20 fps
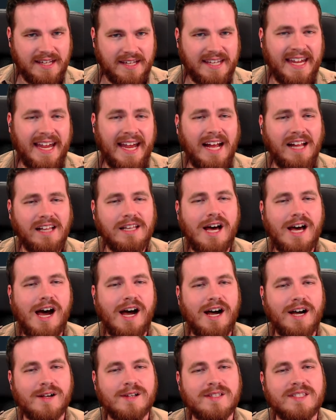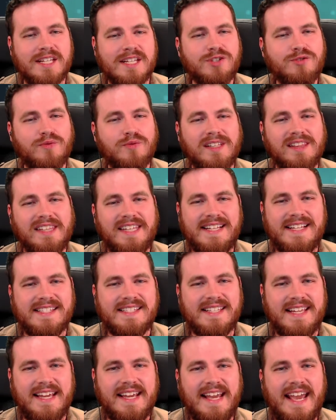Kellogg's is
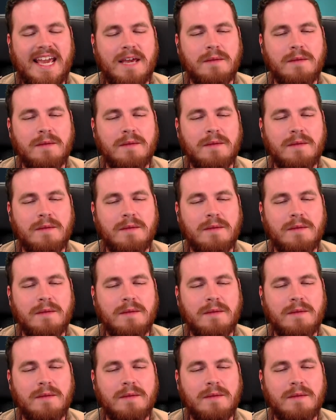releasing a